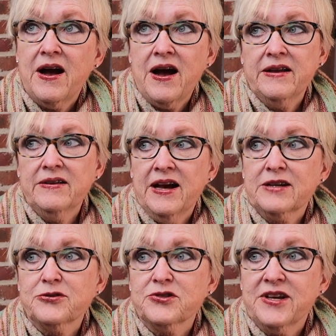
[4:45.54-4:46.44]
I
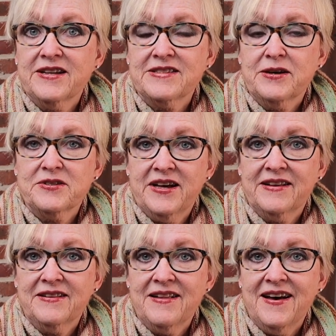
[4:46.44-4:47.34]
exercise outside
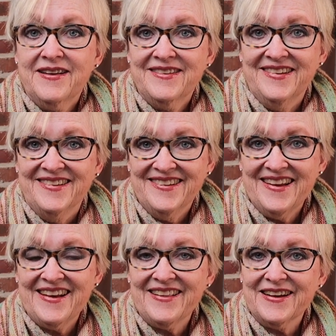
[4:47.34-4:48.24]
a lot,
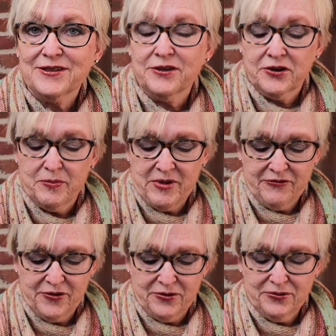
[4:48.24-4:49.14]
and I like to look at my
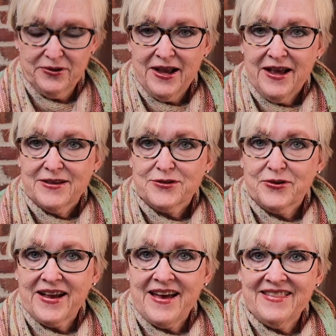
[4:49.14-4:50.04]
phone, so
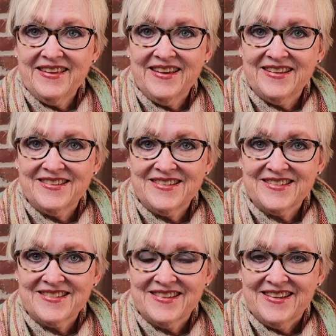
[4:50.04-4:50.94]
I got these.
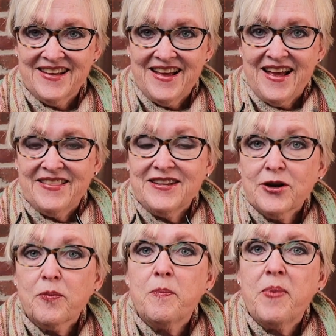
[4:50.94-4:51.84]
These
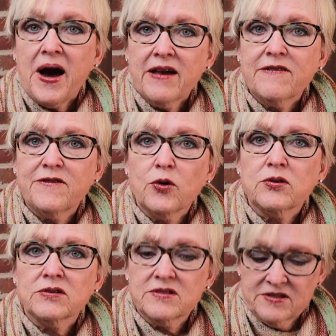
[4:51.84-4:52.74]
are
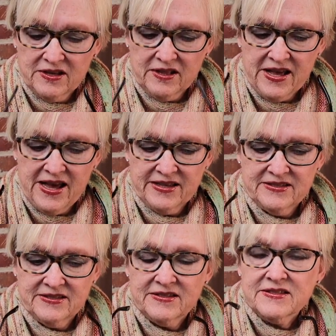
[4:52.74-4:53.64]
bifocal
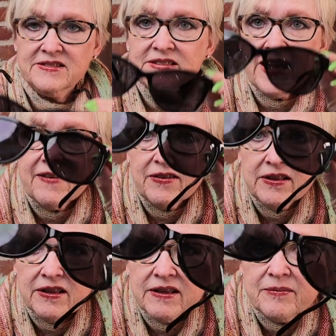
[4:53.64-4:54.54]
sunglasses. They have
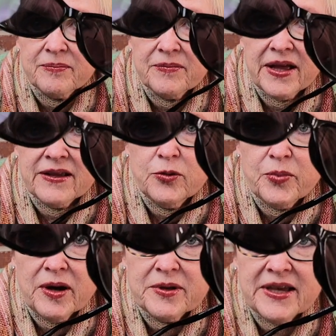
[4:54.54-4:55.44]
you probably